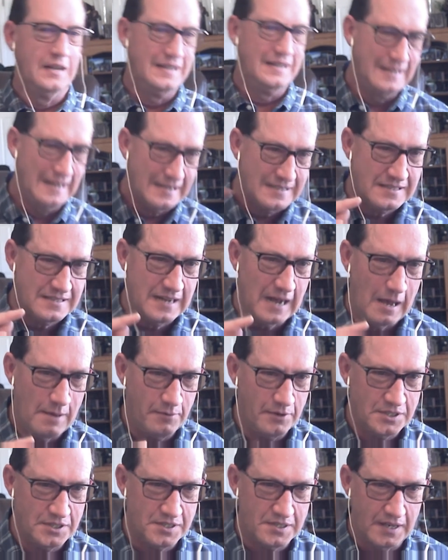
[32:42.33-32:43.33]
The next
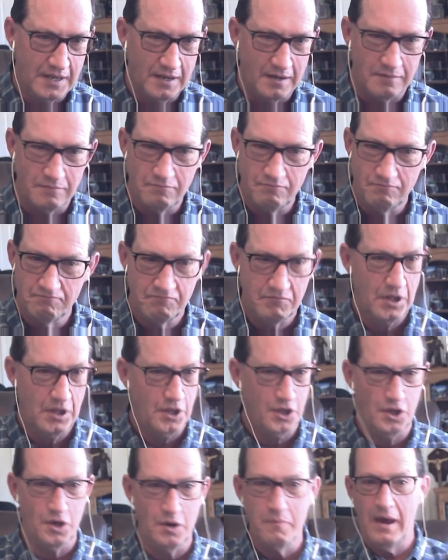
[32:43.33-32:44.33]
time you see them,
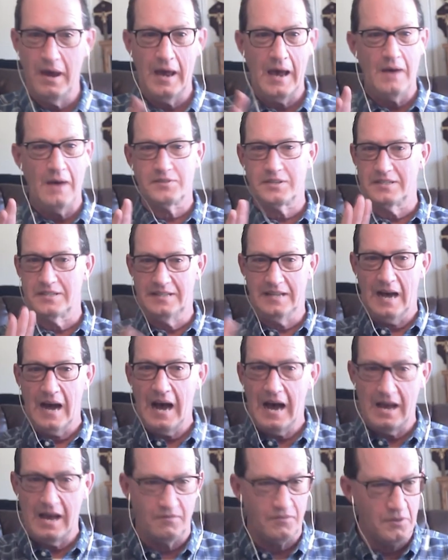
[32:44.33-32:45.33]
you may have to
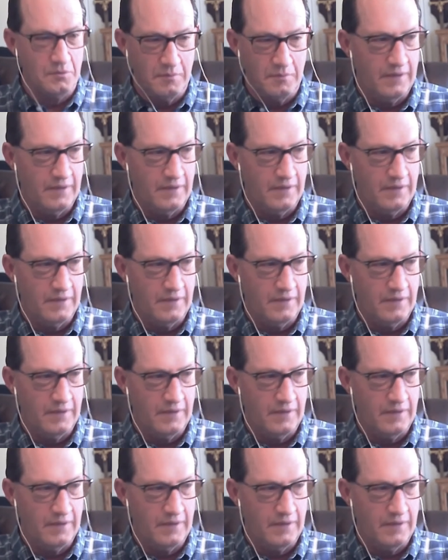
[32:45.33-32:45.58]
dive.